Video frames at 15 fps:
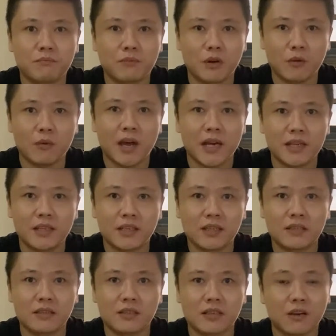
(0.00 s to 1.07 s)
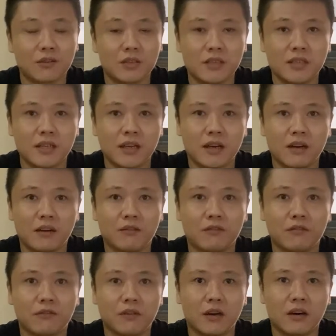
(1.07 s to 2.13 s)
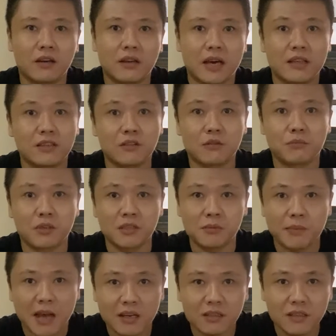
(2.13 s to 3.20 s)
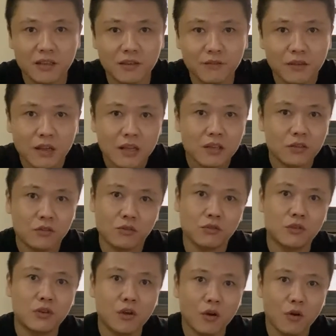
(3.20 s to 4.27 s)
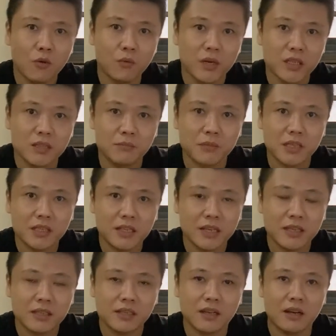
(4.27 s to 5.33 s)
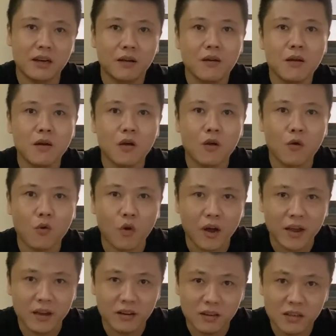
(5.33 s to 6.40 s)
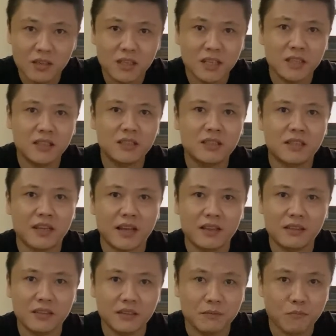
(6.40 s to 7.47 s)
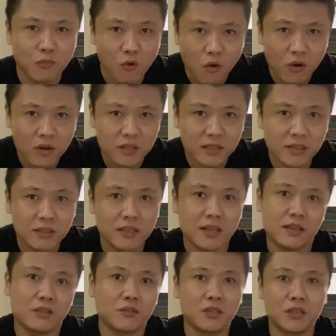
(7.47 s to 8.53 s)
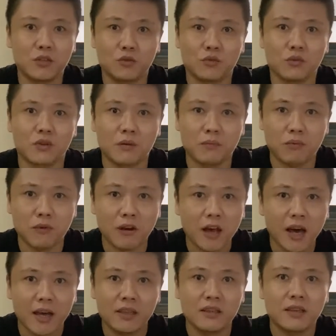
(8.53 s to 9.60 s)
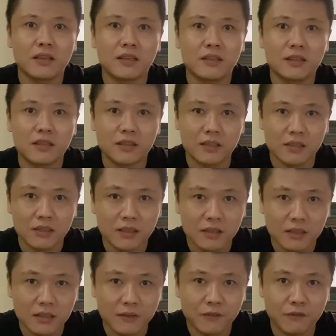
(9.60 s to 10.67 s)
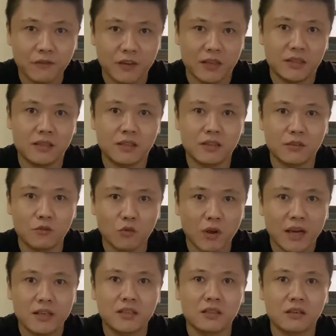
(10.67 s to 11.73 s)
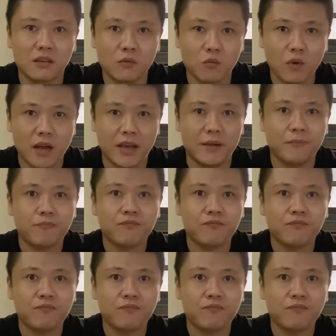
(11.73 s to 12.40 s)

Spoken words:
providing consultancy on SEO perspective, so you know which mistakes are quite urgent and important that you need to apply the fix right away.